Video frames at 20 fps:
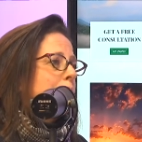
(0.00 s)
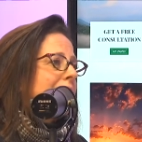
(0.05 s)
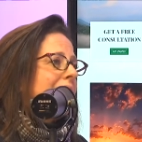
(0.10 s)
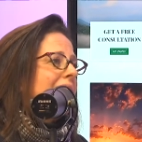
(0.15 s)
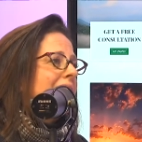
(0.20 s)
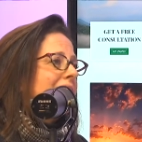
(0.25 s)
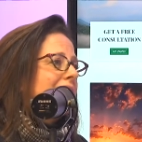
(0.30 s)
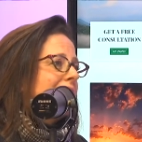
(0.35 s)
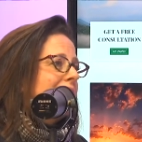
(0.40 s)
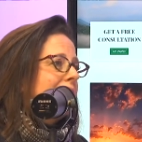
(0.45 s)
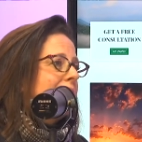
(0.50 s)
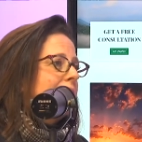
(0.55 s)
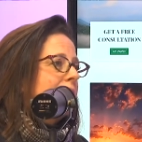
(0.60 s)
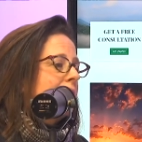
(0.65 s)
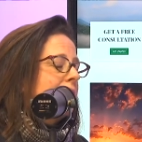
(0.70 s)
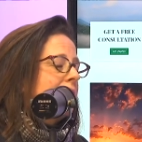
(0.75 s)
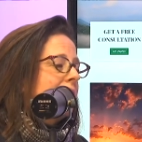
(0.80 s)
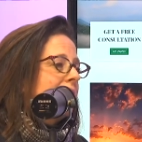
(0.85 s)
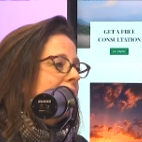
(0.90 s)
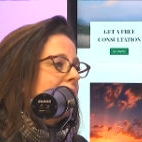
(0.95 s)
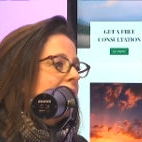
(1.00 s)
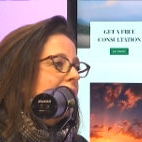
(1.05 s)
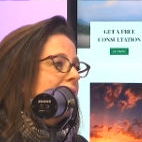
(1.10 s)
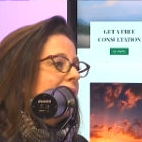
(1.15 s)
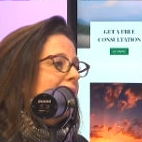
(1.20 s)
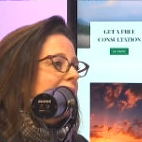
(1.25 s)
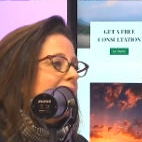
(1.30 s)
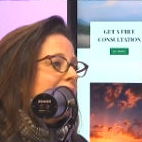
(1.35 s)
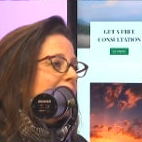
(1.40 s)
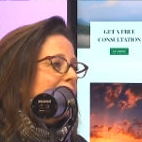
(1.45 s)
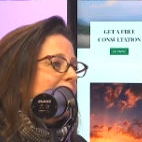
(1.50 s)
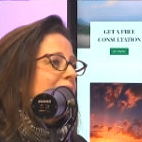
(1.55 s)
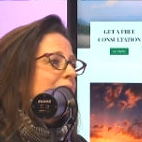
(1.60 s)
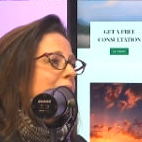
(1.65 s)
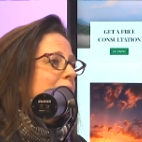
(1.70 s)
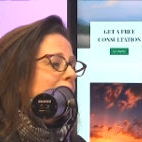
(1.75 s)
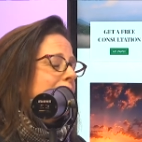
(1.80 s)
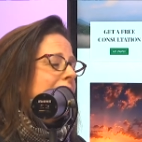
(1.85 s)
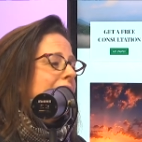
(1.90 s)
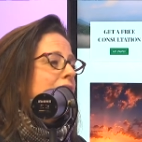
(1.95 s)
back to you and says, you
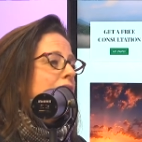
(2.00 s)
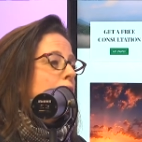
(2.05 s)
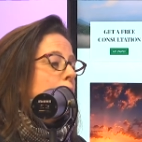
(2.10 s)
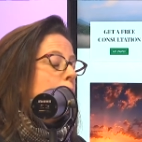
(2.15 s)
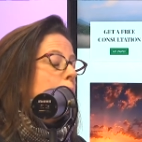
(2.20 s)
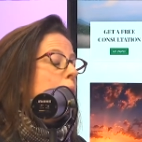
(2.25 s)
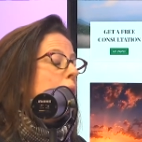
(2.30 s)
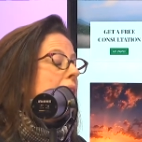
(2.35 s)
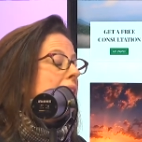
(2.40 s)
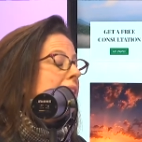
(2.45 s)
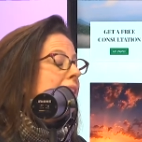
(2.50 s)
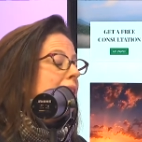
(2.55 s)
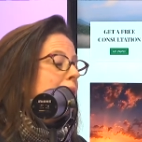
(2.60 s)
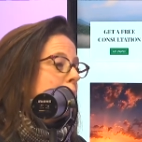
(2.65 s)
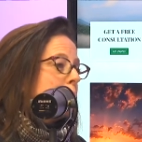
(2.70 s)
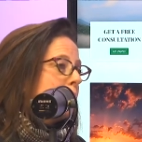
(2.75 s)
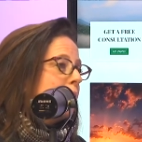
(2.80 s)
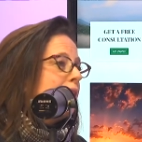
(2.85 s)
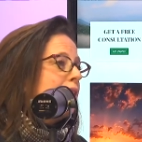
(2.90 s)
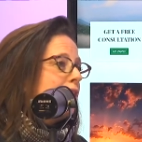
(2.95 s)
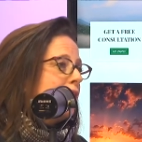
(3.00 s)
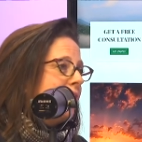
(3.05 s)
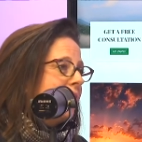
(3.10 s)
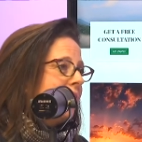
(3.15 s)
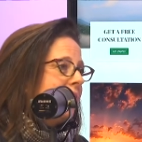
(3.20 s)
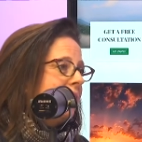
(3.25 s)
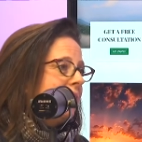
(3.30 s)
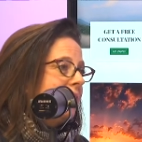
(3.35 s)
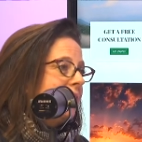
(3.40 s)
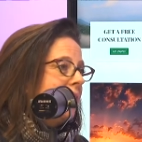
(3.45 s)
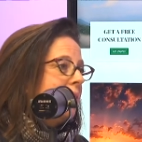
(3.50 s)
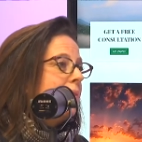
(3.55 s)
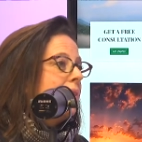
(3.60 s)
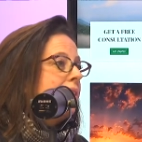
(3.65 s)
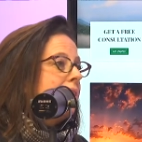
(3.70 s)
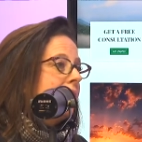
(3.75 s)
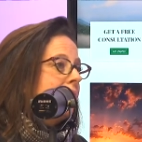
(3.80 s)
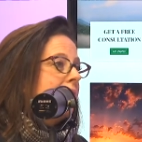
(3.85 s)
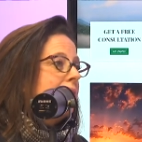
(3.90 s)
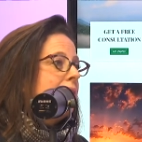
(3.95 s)
know, and I just really appreciate
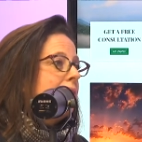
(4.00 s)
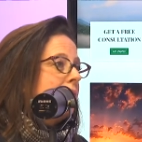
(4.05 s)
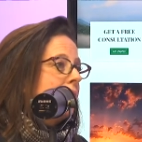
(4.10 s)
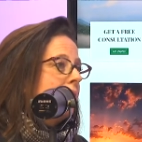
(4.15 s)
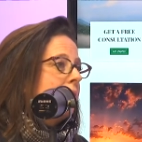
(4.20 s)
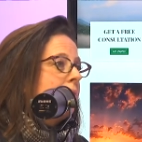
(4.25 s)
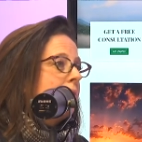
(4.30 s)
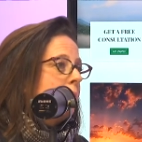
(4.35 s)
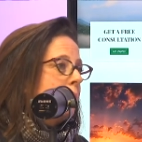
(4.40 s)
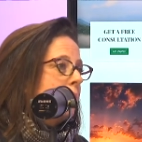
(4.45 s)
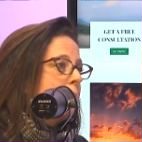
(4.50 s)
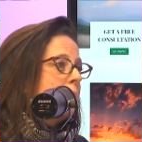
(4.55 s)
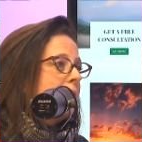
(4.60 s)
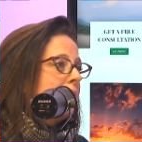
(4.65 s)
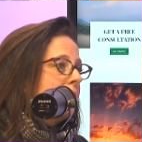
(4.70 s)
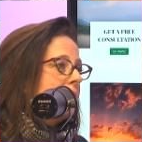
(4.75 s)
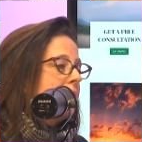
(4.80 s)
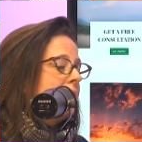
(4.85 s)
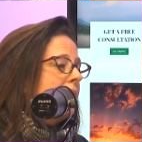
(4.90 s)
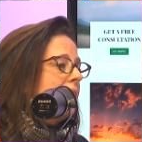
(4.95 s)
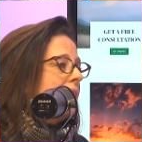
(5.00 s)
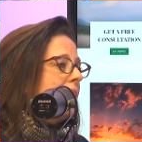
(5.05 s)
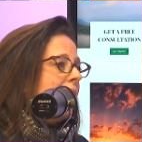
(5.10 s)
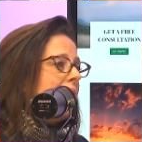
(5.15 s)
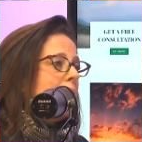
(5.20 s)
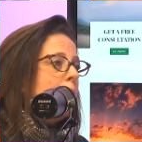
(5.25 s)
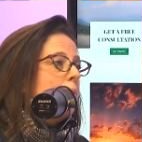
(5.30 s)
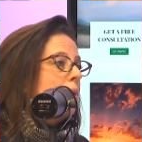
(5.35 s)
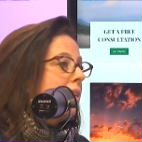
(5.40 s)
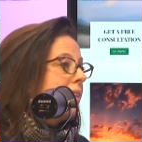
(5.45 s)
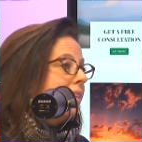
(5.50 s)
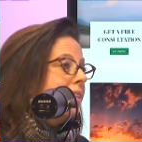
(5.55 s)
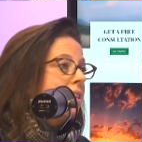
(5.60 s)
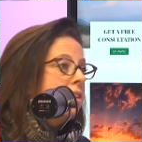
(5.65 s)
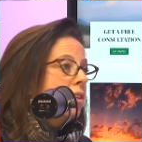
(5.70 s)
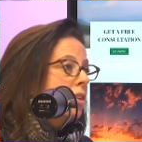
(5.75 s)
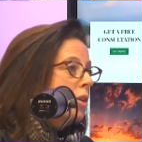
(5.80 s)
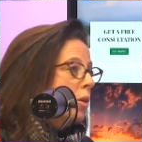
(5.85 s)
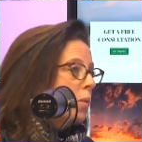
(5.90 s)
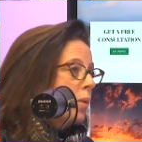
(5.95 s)
everything you've done for me because I really
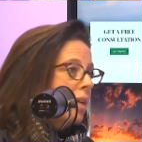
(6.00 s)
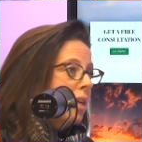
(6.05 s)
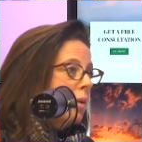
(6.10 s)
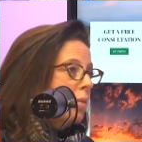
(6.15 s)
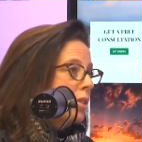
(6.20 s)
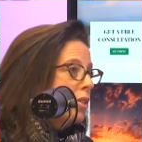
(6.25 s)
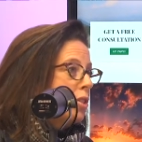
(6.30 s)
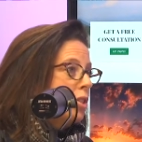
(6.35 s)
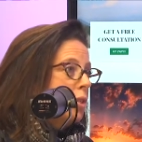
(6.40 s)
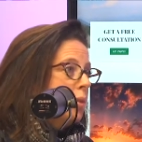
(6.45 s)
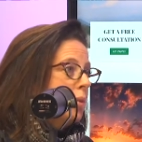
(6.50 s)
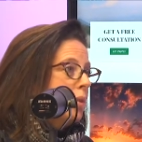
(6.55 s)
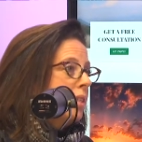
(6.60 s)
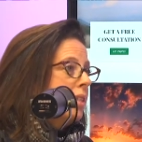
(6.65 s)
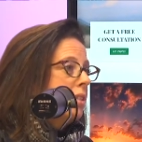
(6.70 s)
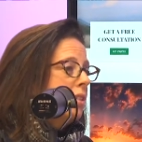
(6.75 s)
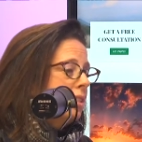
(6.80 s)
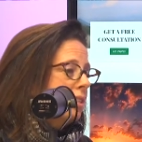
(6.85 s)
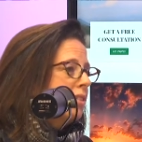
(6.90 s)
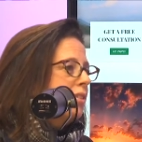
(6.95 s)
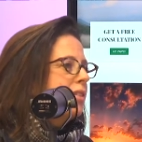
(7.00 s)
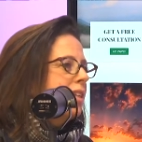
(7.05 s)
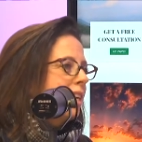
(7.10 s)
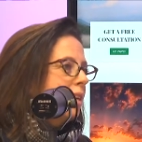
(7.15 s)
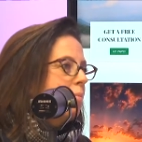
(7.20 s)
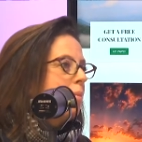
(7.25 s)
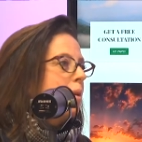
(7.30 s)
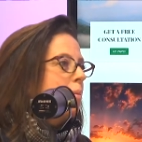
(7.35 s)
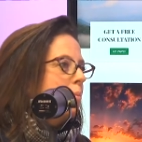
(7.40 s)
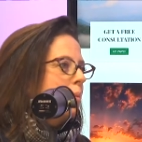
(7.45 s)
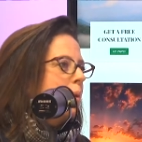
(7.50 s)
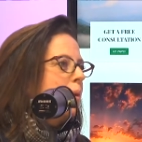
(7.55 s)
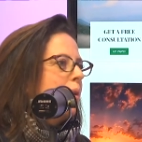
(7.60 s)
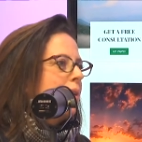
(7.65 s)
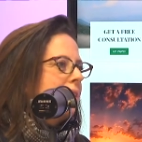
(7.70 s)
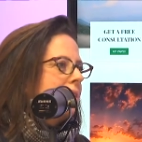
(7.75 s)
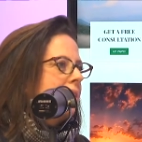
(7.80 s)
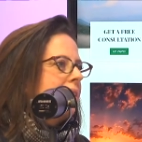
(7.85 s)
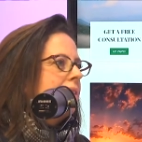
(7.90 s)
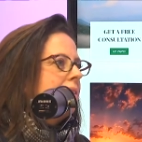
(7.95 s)
didn't know what I was doing until you came on
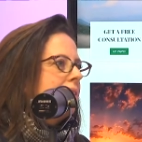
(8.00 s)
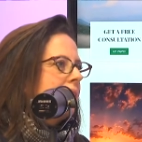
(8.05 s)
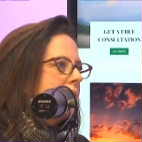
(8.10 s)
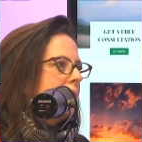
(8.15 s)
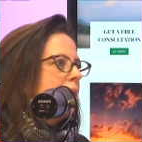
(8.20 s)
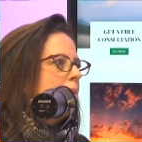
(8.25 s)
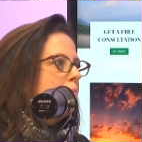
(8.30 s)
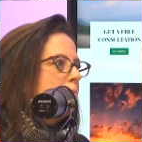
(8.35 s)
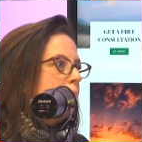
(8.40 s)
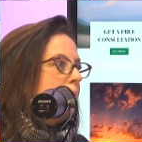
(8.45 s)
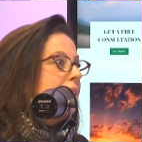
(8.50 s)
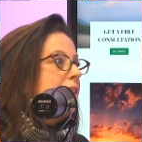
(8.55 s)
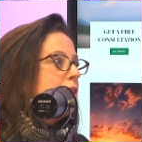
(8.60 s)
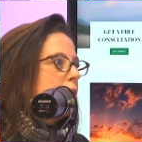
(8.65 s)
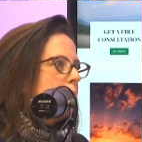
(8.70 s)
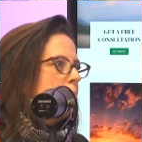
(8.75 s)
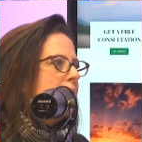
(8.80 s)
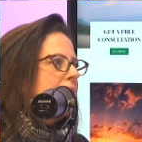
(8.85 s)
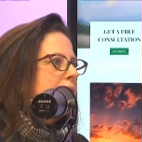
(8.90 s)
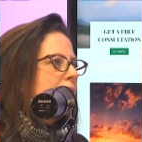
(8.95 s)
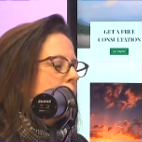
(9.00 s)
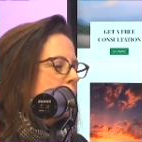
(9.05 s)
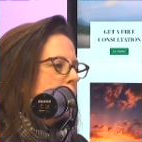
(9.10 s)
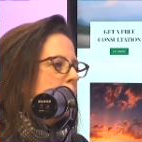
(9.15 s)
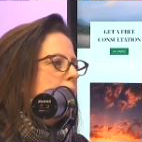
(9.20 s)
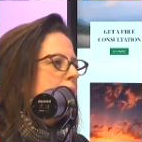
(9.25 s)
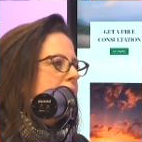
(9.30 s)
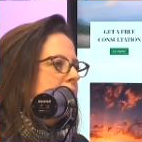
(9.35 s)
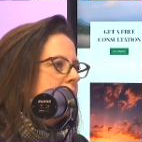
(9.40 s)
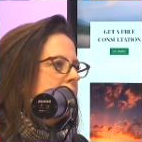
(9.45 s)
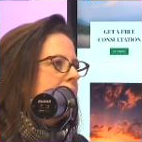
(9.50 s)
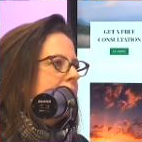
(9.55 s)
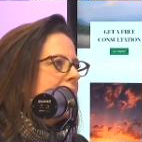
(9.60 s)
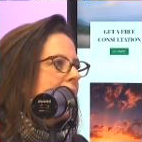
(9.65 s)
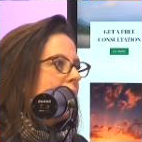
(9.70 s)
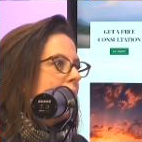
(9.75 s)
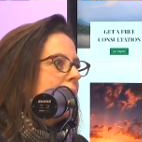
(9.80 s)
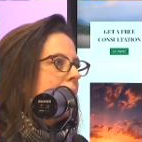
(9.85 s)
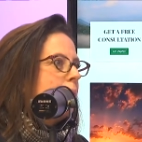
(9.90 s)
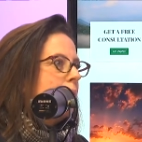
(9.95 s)
board and mm. helped mentor me through this. And
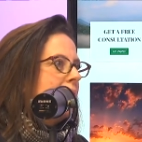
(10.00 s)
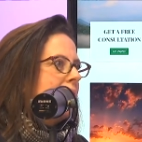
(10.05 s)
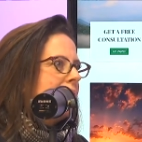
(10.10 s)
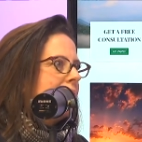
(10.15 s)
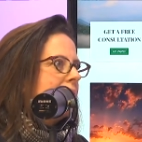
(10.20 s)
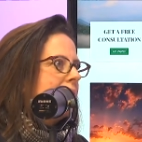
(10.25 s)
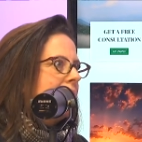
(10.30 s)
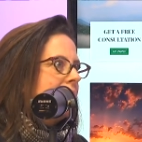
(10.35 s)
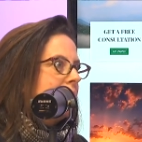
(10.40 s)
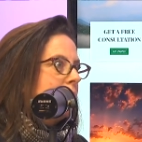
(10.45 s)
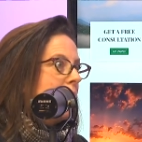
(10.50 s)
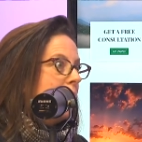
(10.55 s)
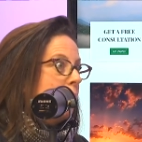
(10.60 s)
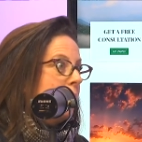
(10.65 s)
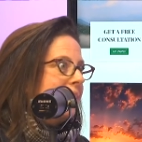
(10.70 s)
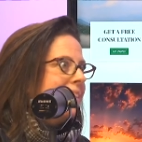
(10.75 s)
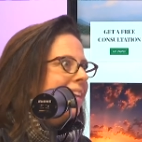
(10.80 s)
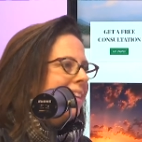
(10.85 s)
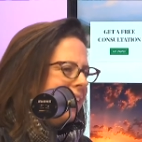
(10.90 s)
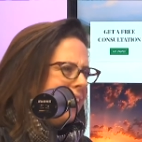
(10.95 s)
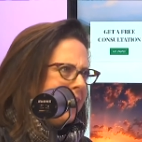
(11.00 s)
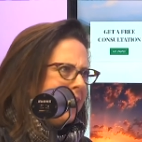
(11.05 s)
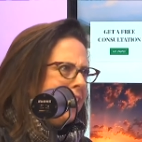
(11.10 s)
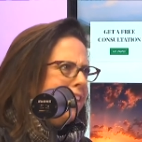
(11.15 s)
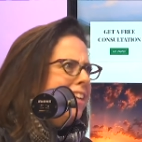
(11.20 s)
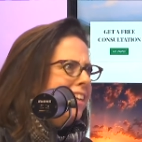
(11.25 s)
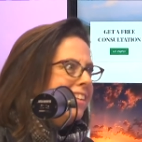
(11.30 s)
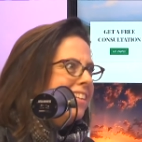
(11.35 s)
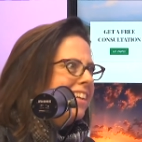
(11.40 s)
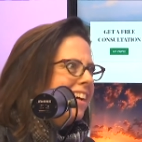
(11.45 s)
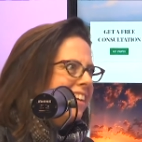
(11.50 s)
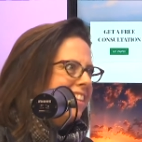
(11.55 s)
now I, I, I, think I get it.